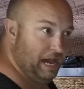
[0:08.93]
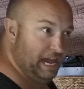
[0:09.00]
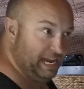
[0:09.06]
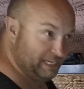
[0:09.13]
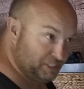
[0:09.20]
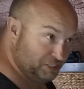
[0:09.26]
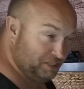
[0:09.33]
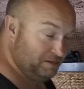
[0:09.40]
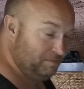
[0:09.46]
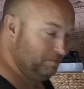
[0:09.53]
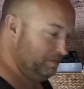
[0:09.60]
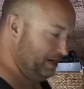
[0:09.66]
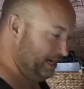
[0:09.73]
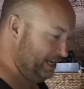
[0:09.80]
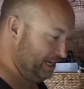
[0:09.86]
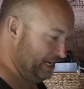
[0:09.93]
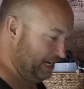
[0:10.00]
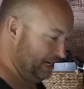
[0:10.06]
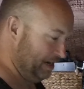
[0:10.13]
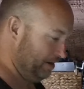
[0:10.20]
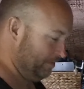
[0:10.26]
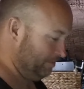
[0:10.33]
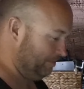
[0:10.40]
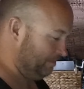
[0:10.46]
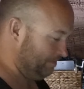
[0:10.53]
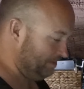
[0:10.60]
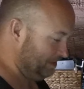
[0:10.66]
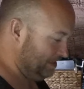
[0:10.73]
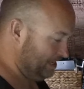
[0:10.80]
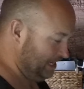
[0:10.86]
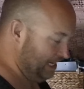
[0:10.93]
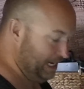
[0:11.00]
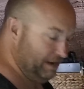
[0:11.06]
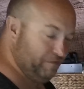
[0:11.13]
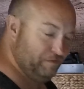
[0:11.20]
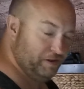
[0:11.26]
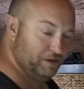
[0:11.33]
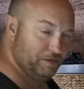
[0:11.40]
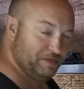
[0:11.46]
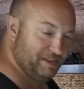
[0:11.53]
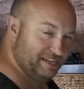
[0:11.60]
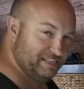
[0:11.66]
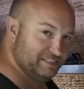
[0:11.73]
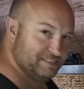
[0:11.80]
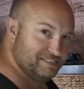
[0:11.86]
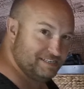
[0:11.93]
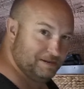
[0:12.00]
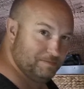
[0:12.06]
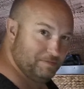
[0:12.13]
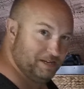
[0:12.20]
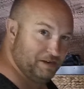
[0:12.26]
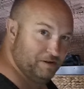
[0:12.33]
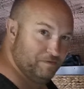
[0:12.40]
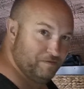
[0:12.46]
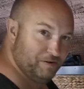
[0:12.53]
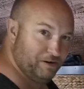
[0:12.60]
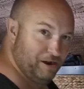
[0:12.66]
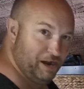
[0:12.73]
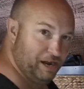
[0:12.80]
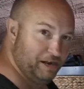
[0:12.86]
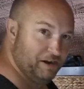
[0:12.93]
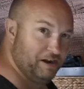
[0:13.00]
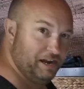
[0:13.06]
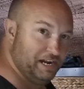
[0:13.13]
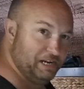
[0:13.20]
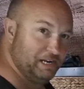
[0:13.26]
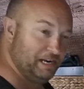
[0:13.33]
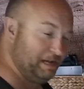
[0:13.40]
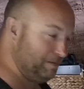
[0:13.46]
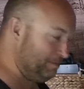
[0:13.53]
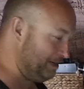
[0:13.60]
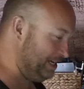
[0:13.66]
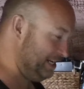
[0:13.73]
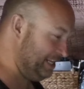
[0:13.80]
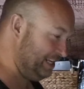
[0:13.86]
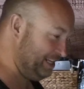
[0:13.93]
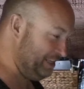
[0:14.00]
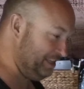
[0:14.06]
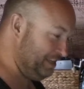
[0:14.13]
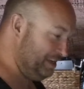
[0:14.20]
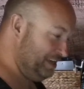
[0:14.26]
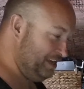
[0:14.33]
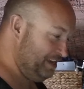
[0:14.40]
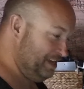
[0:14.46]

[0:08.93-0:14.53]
action, but a few things tipped me over and I ended up getting